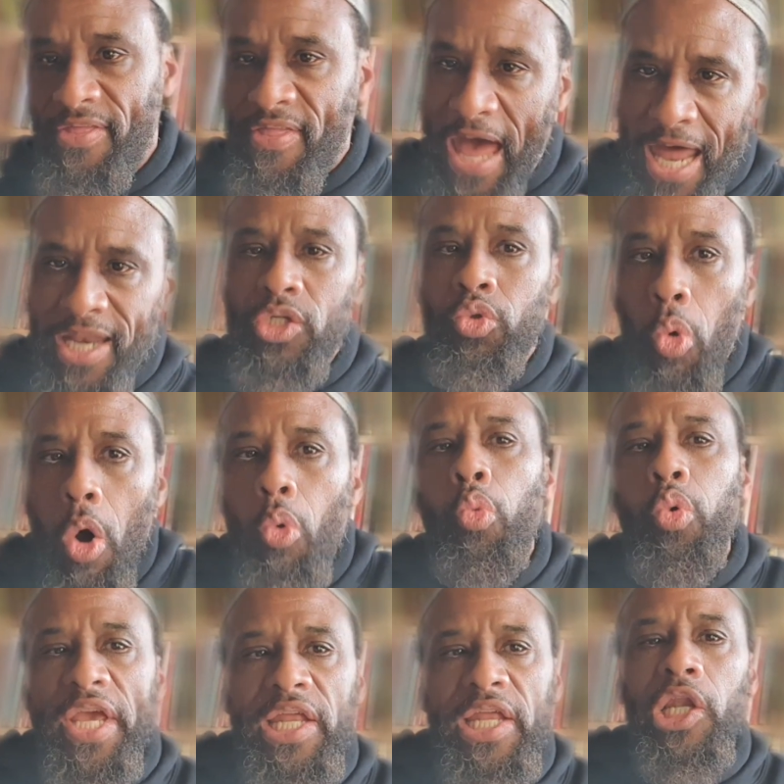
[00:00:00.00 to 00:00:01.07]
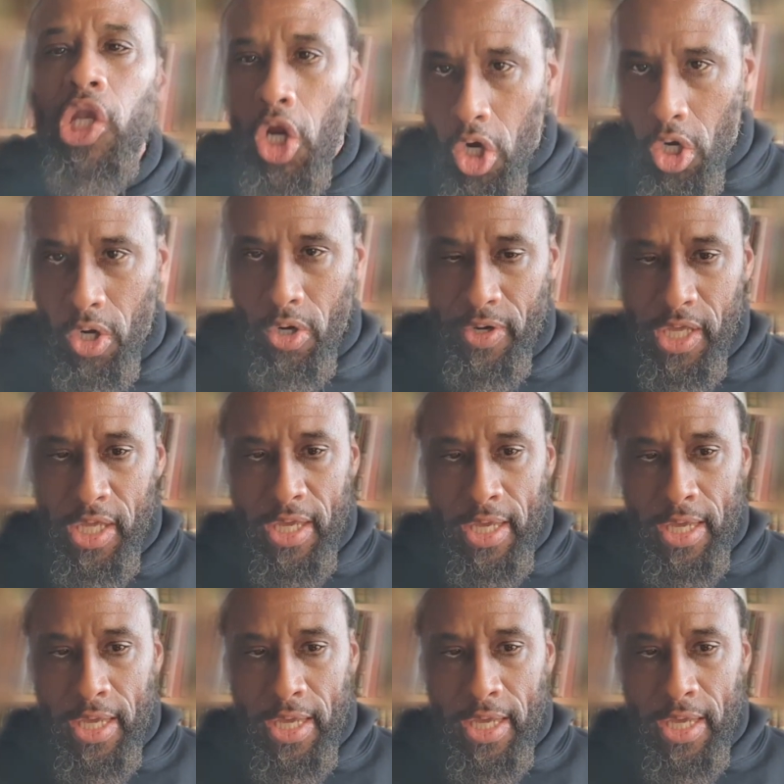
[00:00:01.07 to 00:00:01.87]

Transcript: That is what we learn